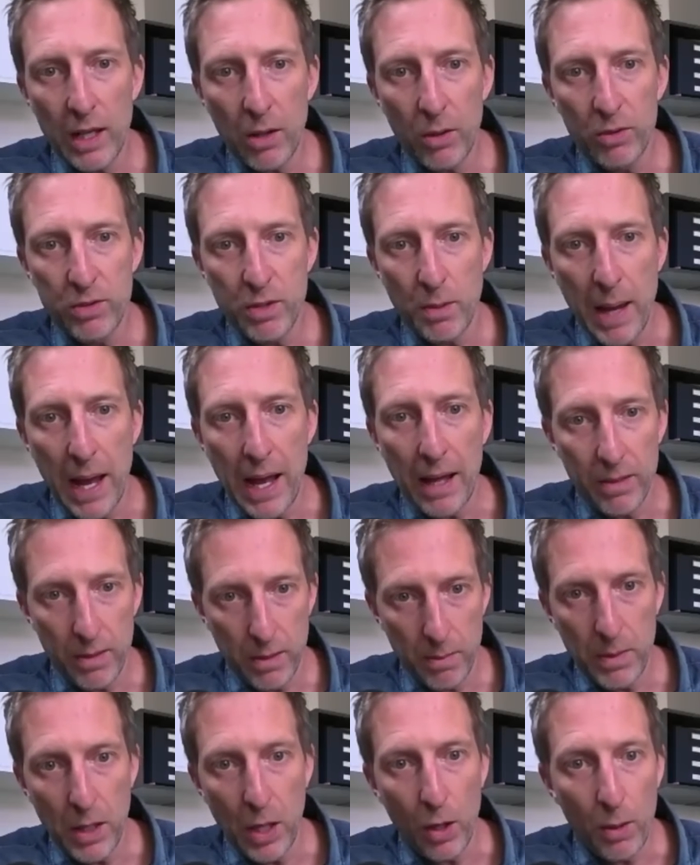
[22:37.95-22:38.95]
It was about,
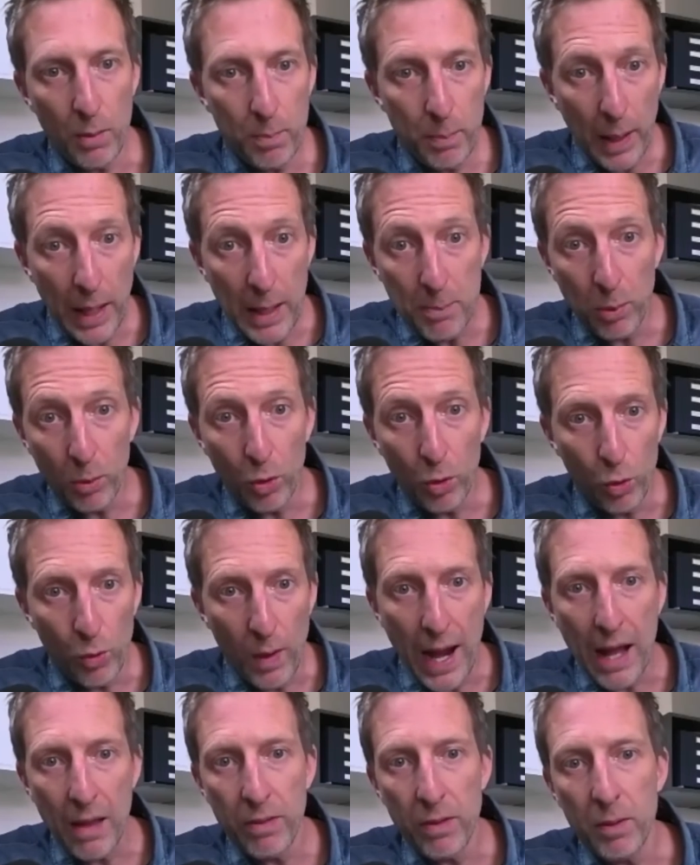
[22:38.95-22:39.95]
you know, people
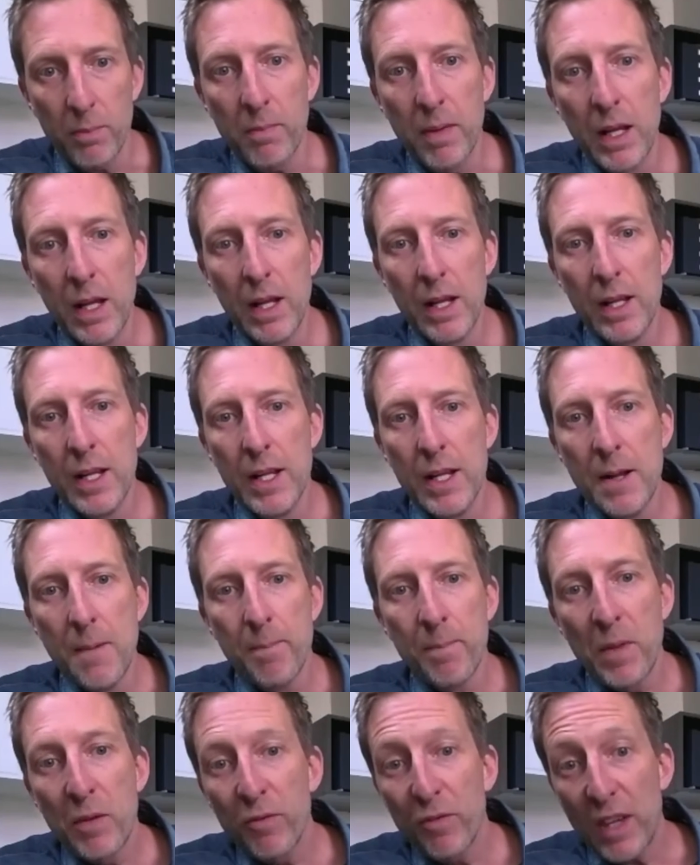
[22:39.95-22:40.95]
around them.
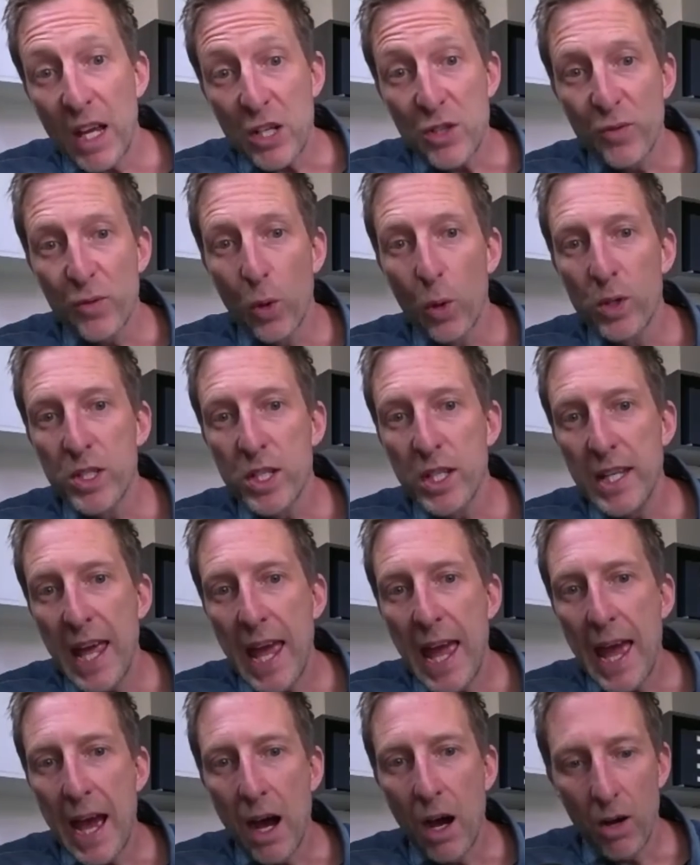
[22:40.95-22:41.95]
Flash forward to
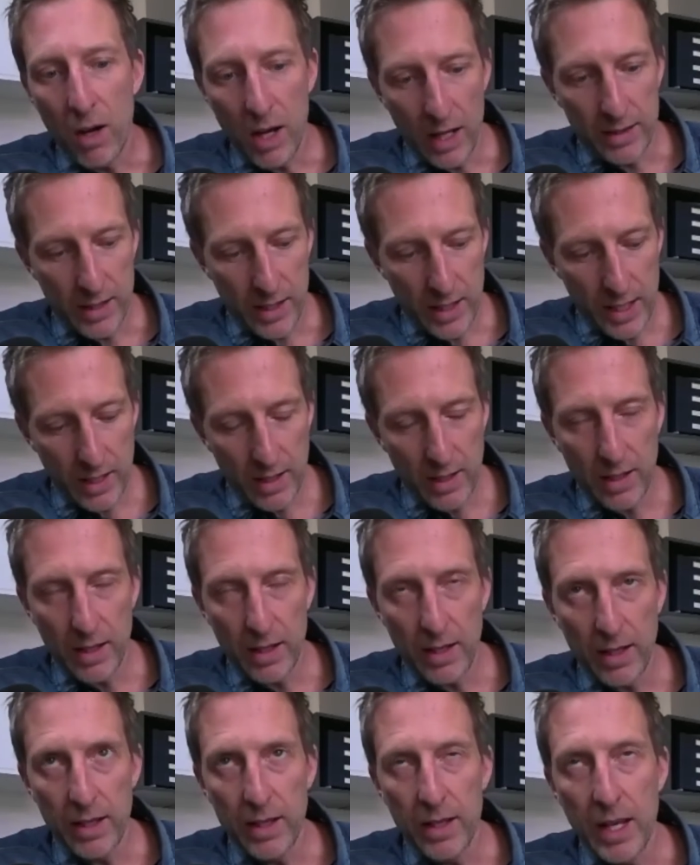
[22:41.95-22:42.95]
now, and the
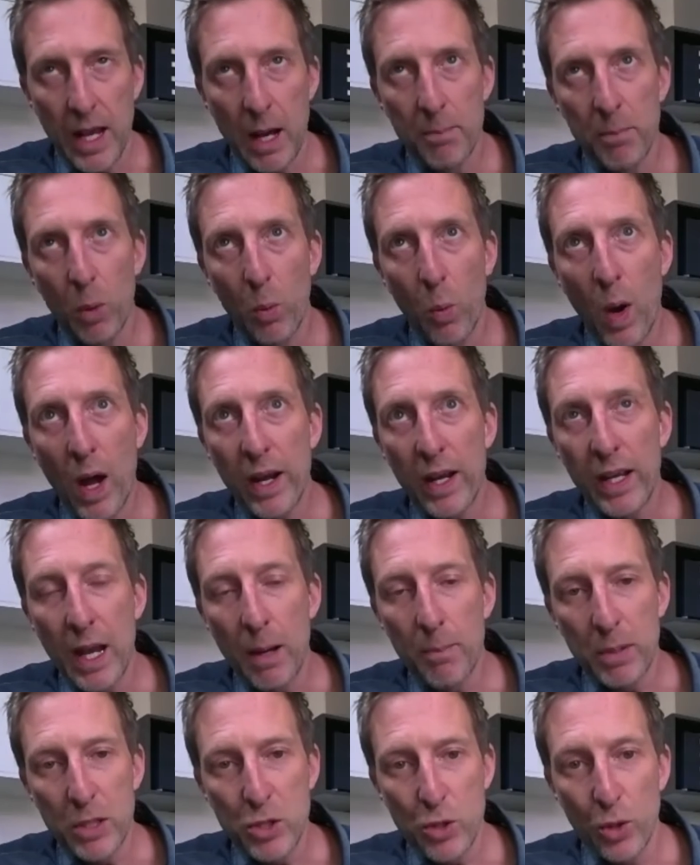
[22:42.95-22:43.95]
number one,
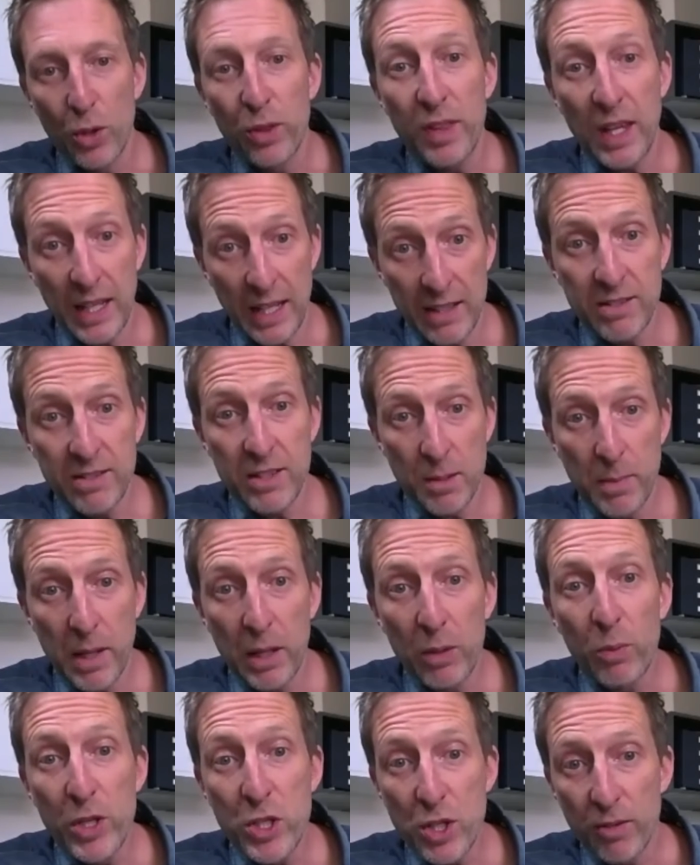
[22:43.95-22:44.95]
number two thing is to
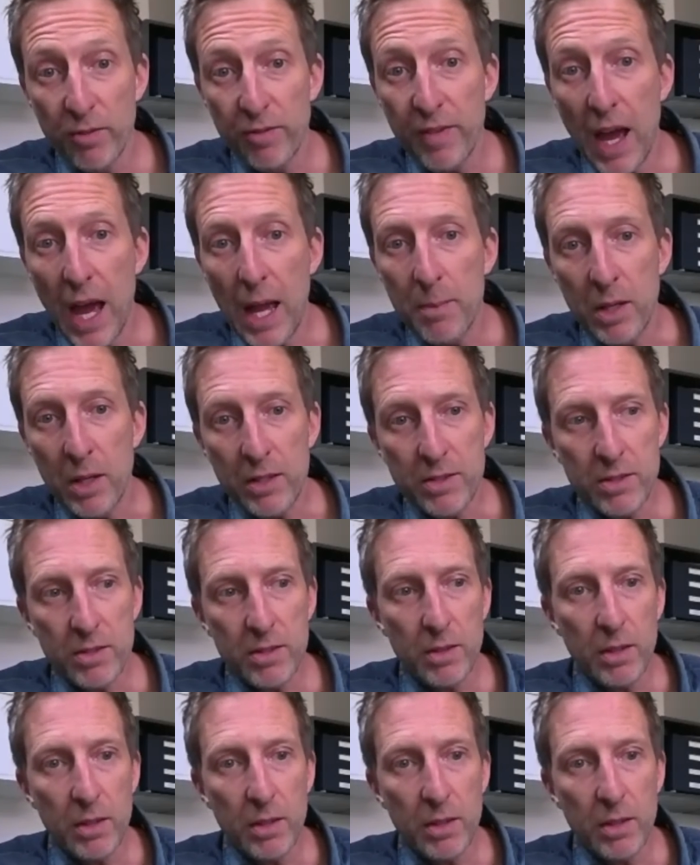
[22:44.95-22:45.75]
be rich and famous.